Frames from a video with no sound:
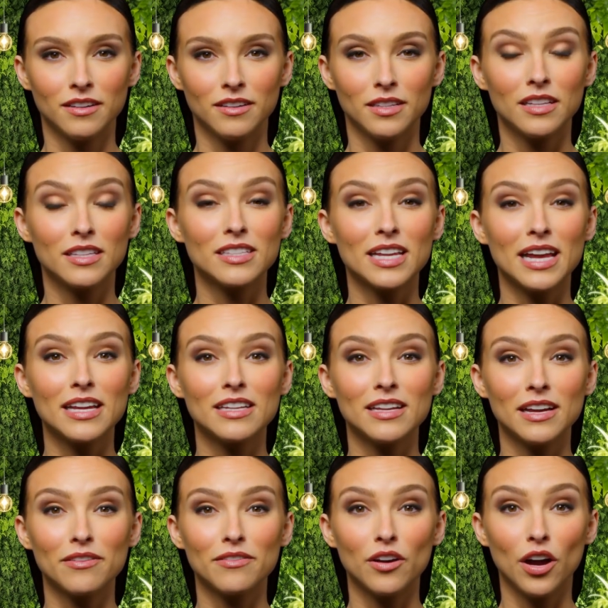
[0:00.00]
the state did
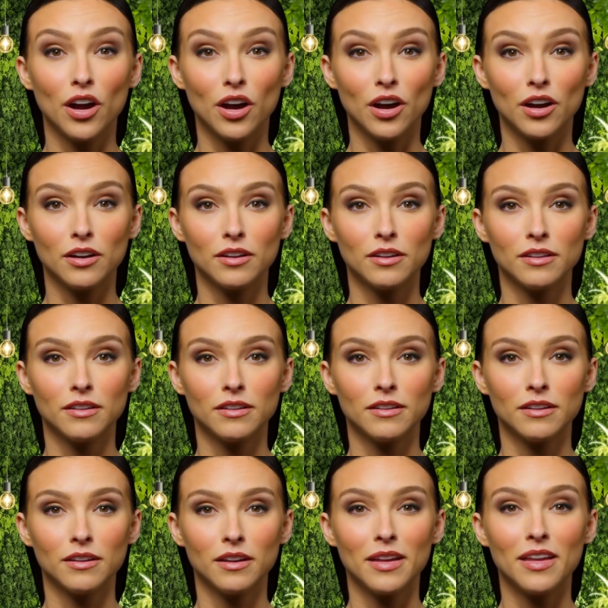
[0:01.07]
it for her.
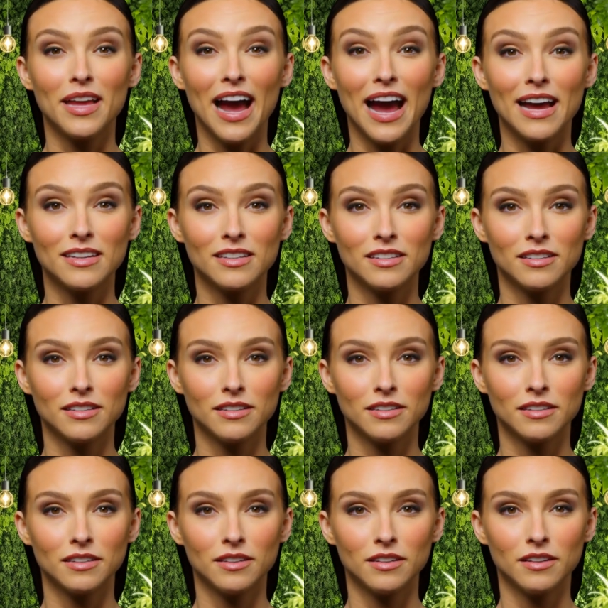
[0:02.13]
That
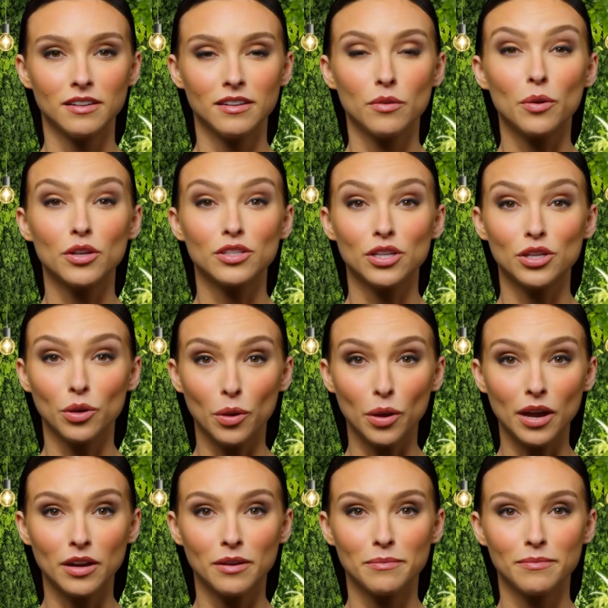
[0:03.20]
was the
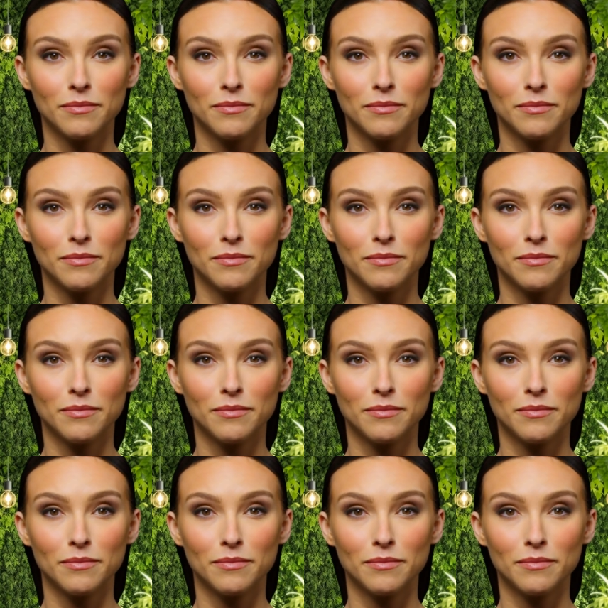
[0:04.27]
door.